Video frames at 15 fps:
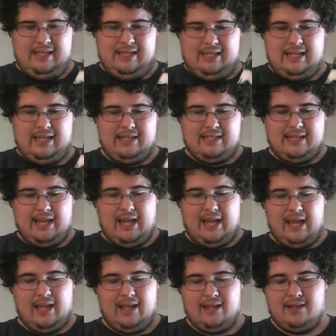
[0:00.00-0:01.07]
like I said,
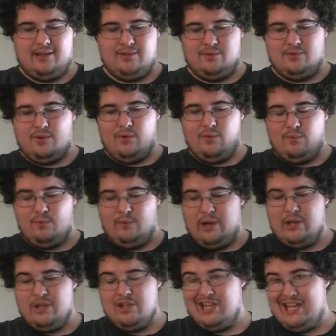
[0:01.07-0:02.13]
I don't know where
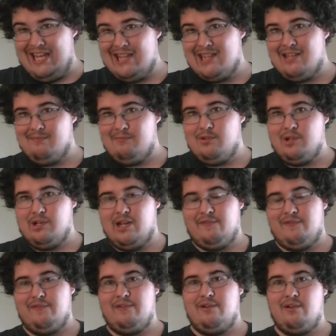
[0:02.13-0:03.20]
you can get them. You're gonna
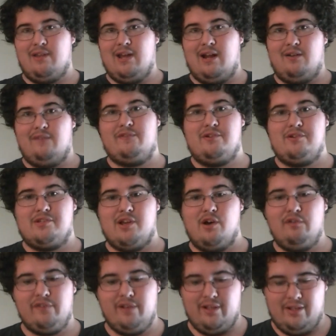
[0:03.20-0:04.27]
have to figure that out for yourself.